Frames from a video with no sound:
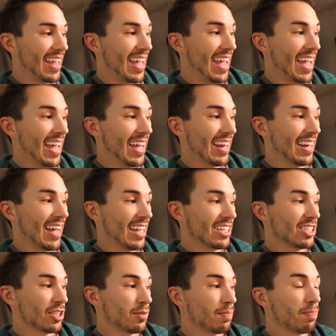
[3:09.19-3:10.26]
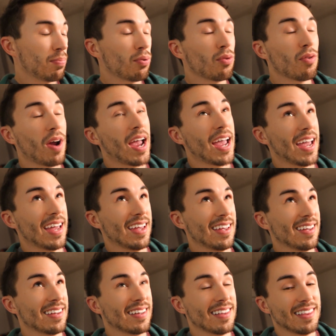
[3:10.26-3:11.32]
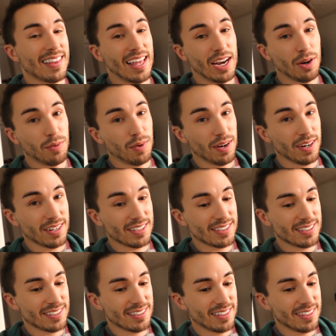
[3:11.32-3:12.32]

And I just pray that it works.